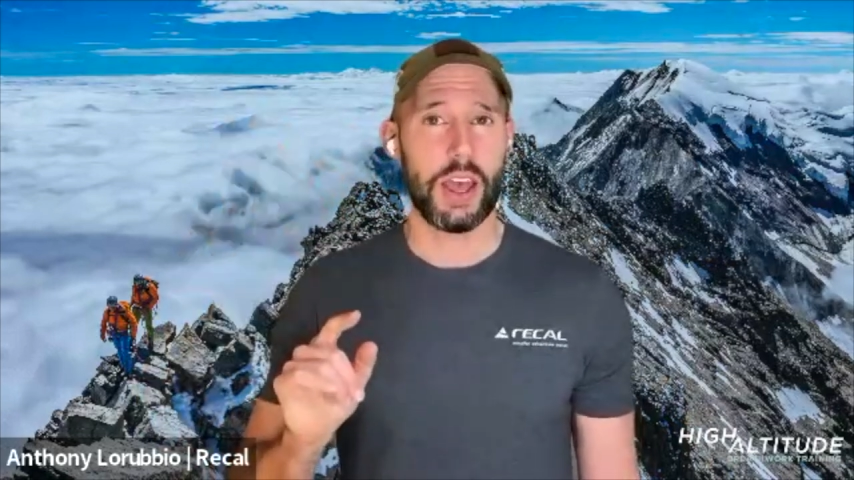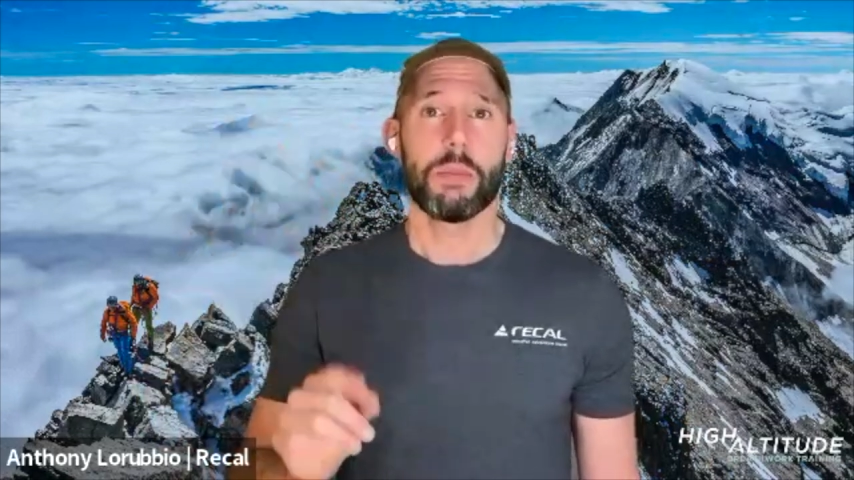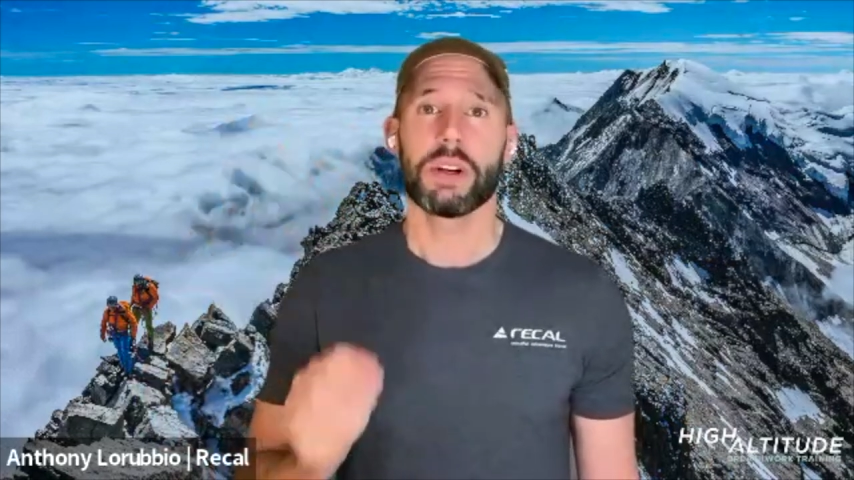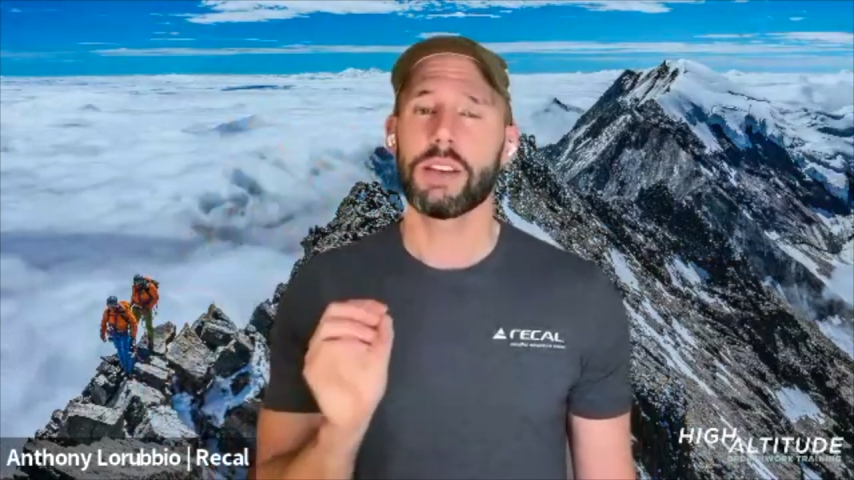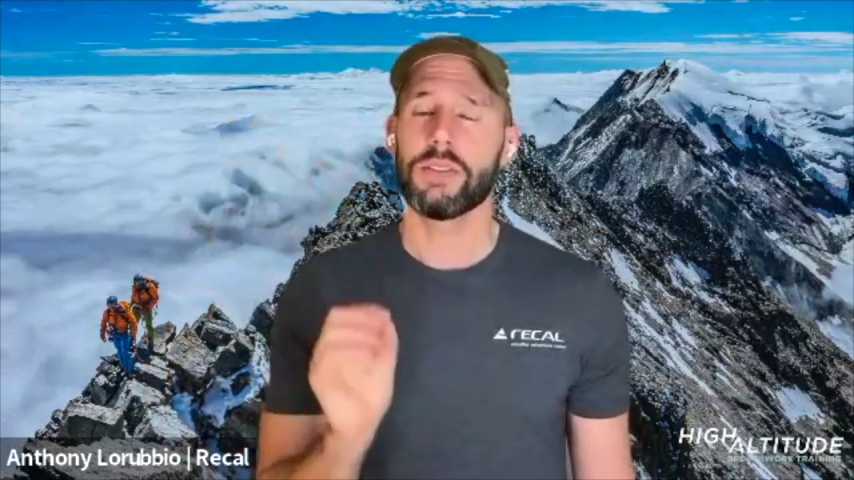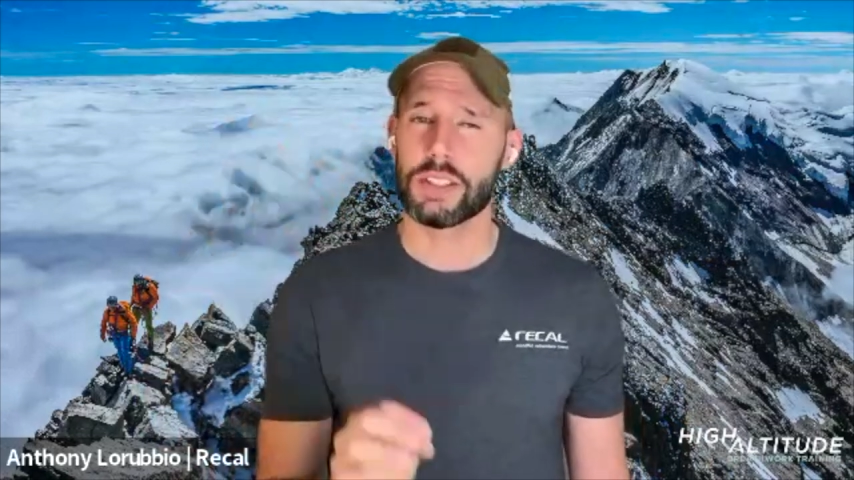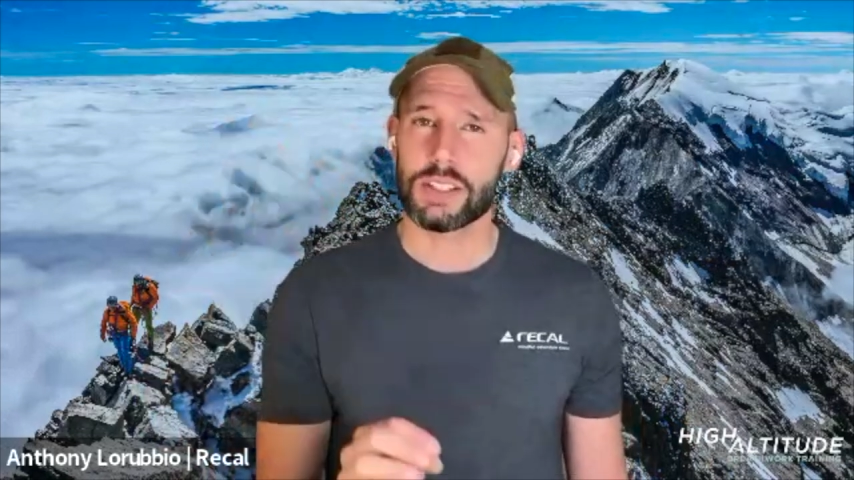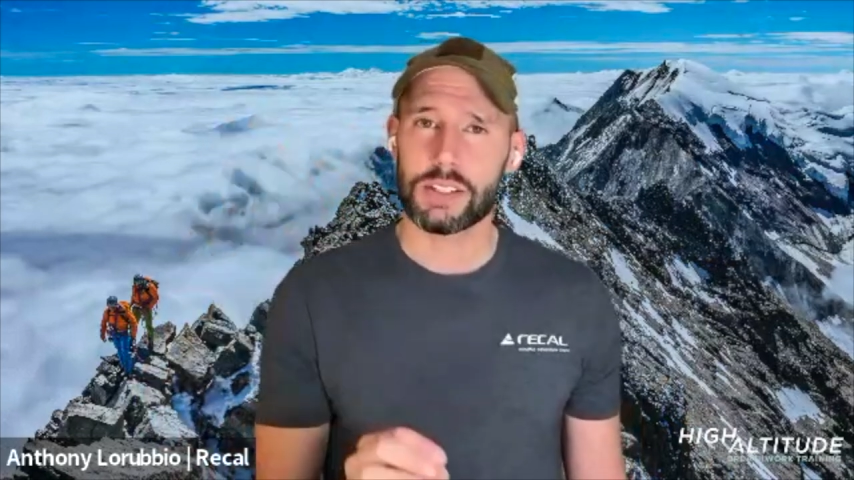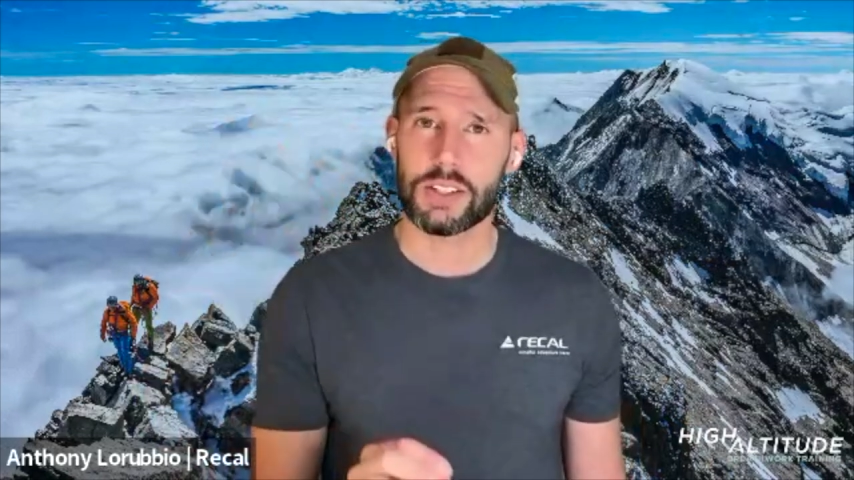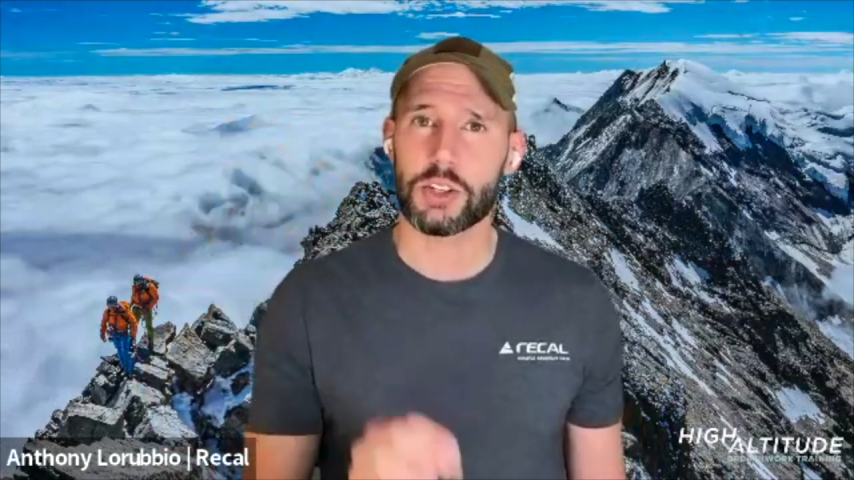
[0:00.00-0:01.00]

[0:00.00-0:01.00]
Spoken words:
But given this is a